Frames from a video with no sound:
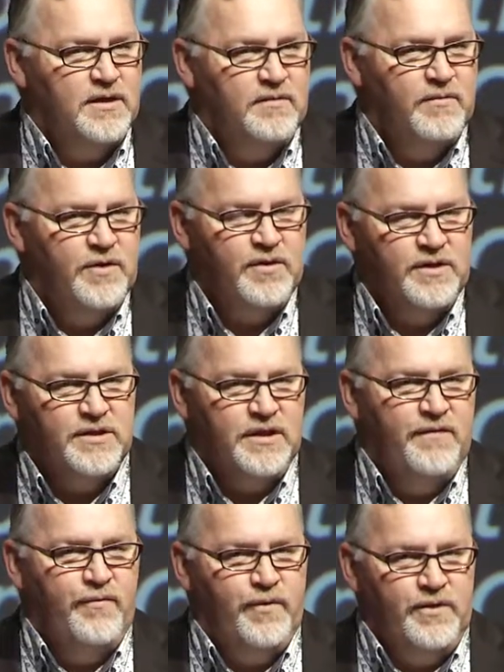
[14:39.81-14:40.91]
Because
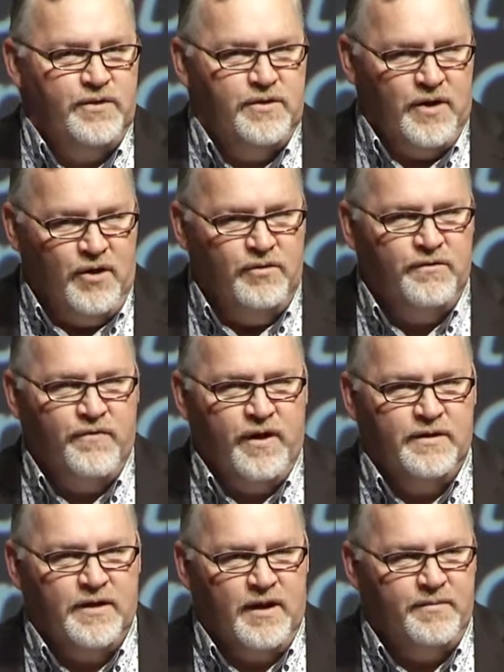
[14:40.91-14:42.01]
if we don't
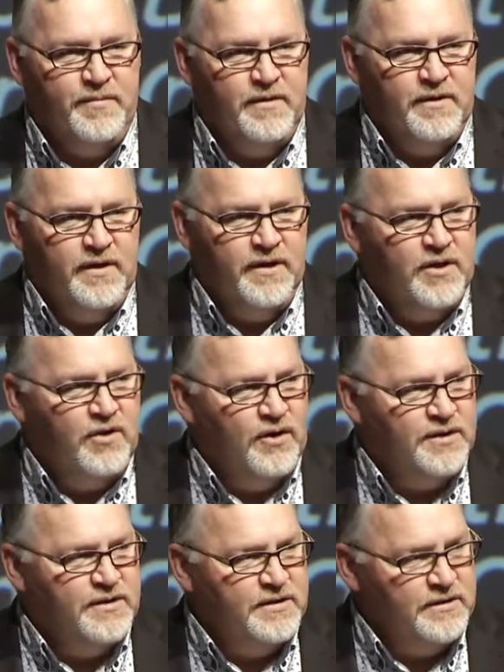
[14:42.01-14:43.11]
front up, it
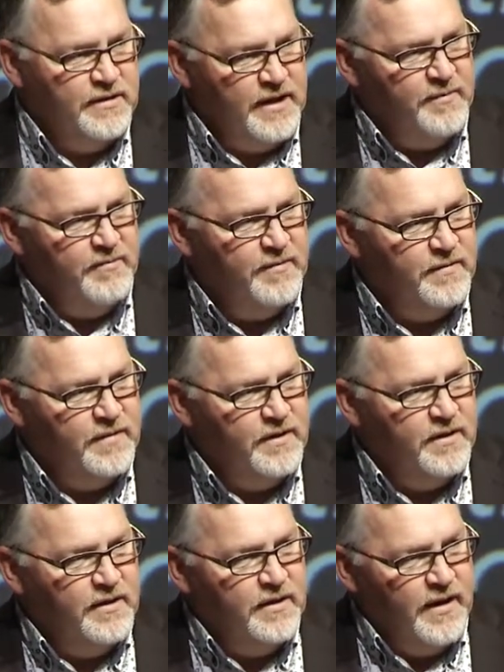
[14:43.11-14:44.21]
costs them.
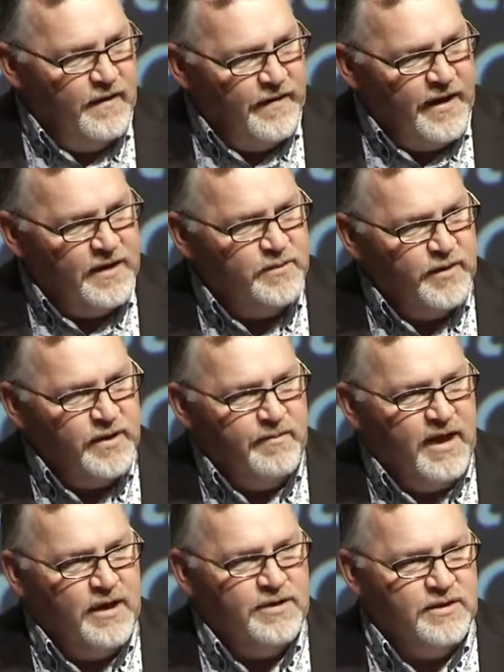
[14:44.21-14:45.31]
And that's where the
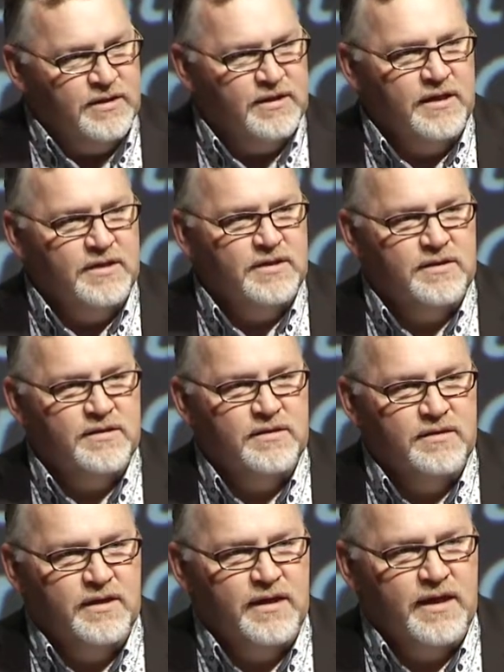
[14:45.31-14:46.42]
margin sits
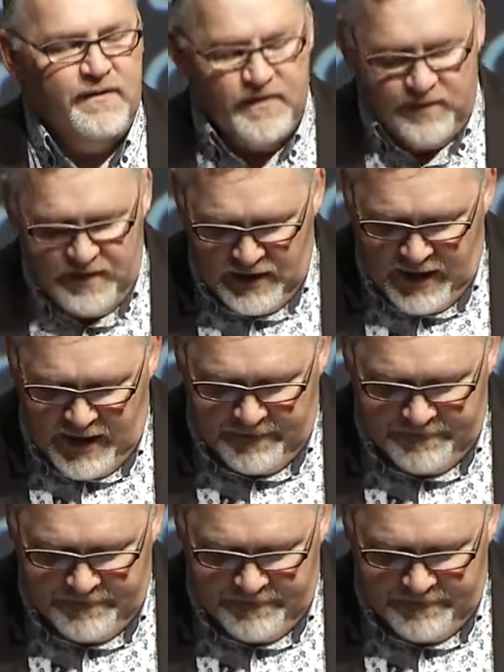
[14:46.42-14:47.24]
that they have to mitigate.